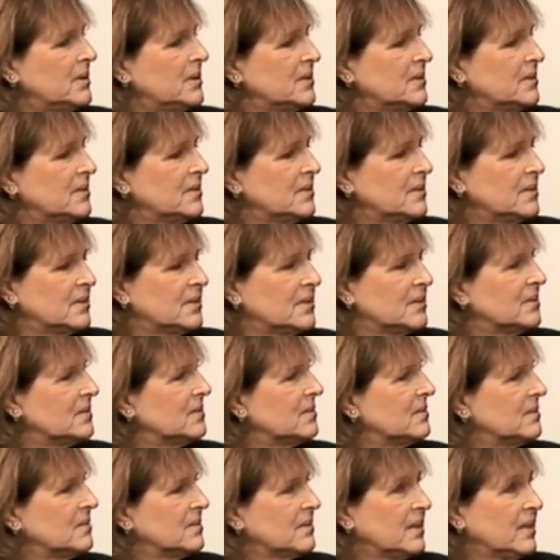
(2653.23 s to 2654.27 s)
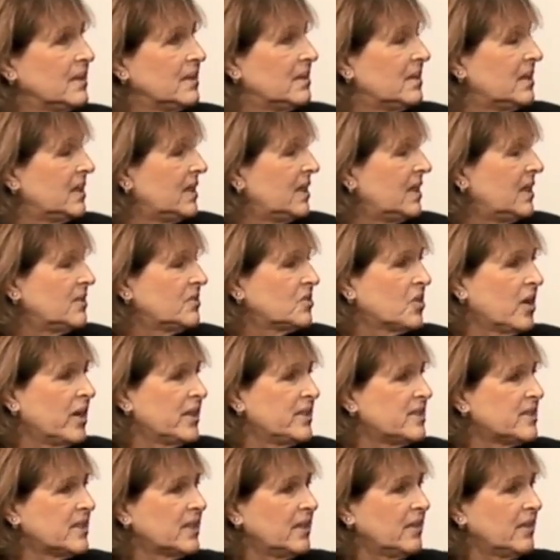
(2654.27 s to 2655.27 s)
and tries to